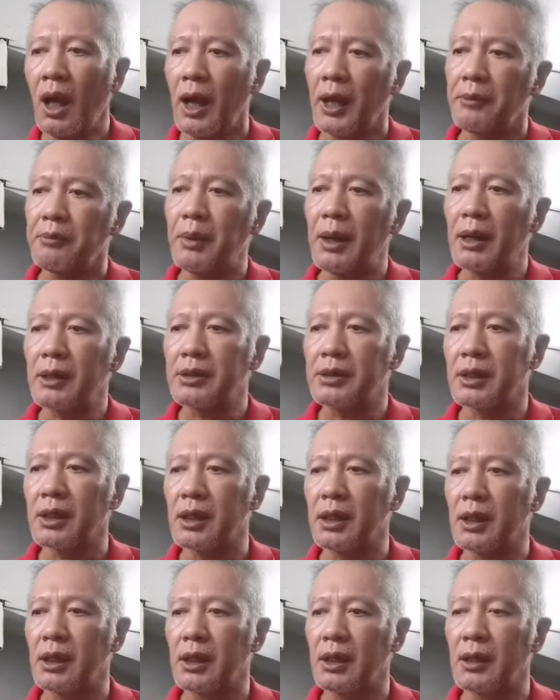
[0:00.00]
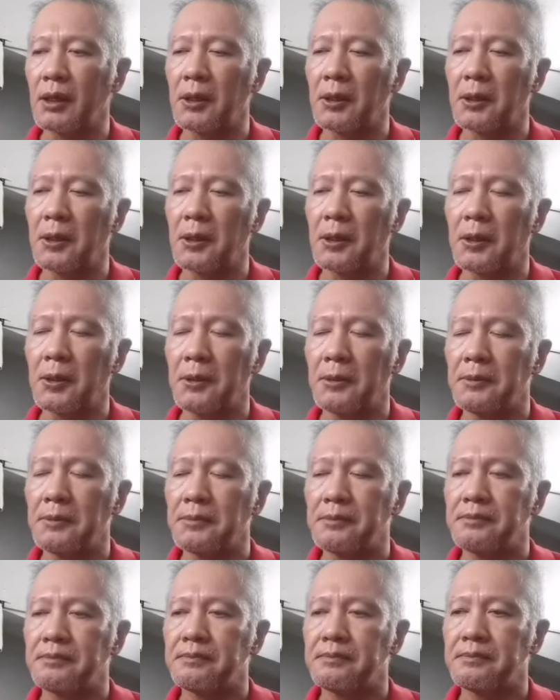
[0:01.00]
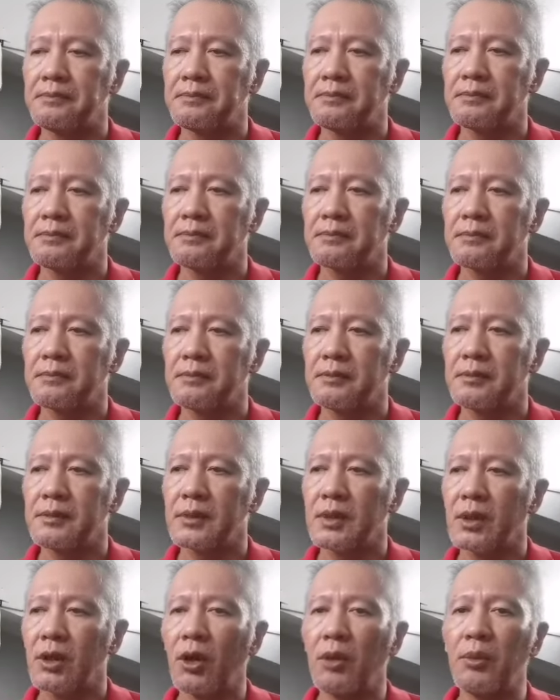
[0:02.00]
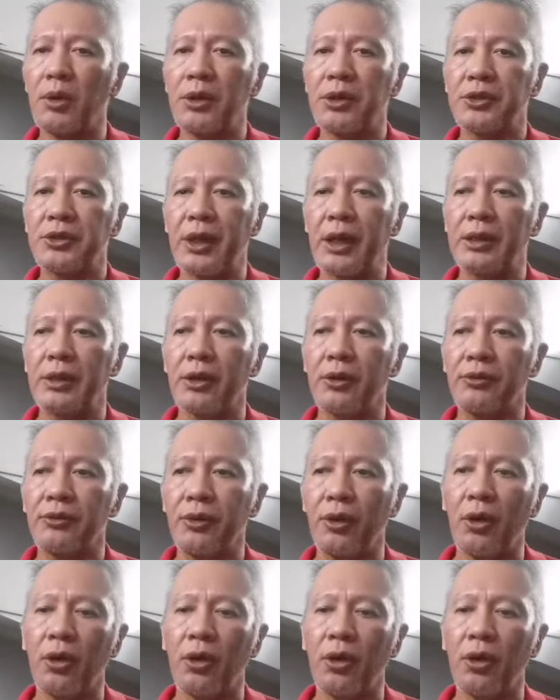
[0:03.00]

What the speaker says: I bucked the common trend of,